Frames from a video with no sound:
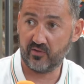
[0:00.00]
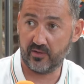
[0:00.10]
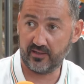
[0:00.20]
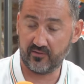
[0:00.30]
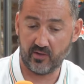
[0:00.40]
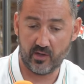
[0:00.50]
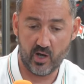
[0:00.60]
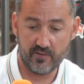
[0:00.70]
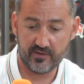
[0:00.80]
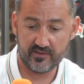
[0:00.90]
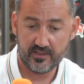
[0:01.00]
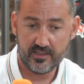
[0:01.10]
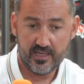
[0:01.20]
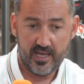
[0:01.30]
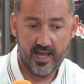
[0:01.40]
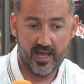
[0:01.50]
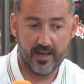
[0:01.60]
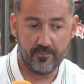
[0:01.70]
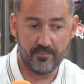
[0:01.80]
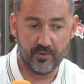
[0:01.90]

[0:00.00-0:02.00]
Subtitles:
so they can sign off on it.